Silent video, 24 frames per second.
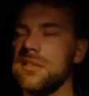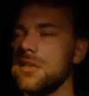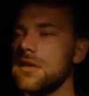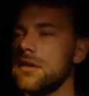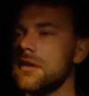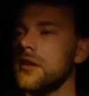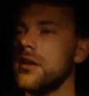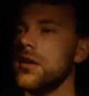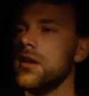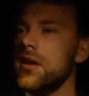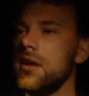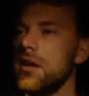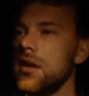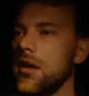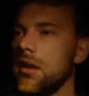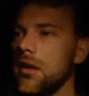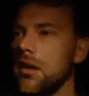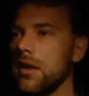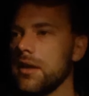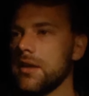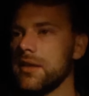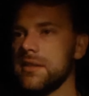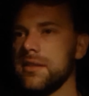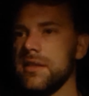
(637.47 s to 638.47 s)
So
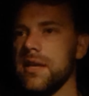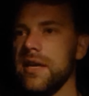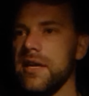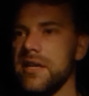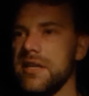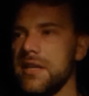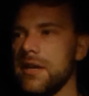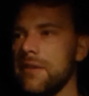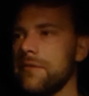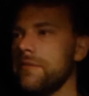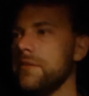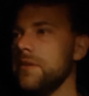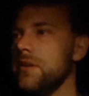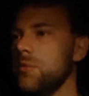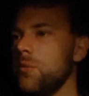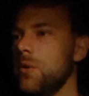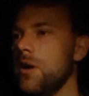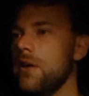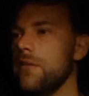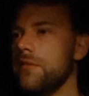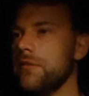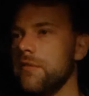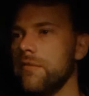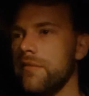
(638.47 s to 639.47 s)
like I say, definitely
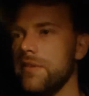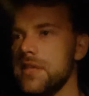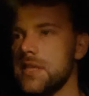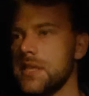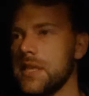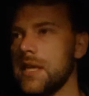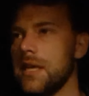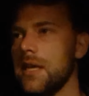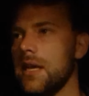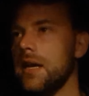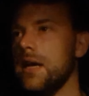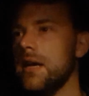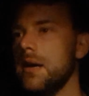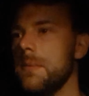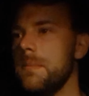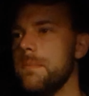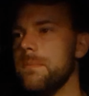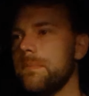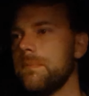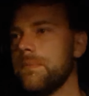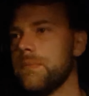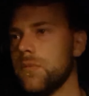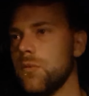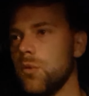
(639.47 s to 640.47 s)
worth a visit.
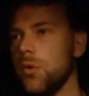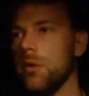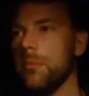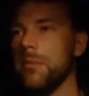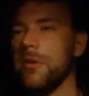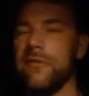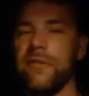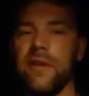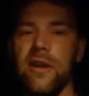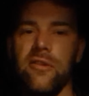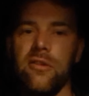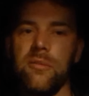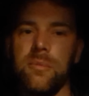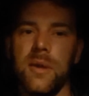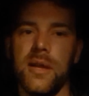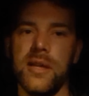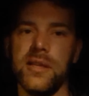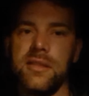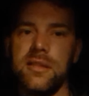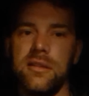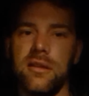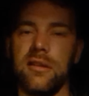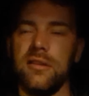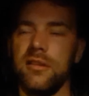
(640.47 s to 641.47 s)
One of my favourite
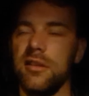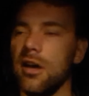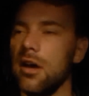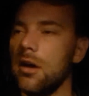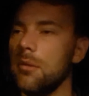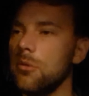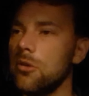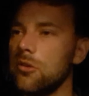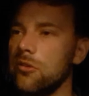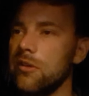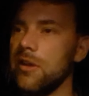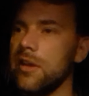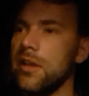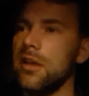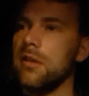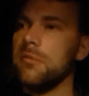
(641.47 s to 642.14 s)
places on Dartmoor really.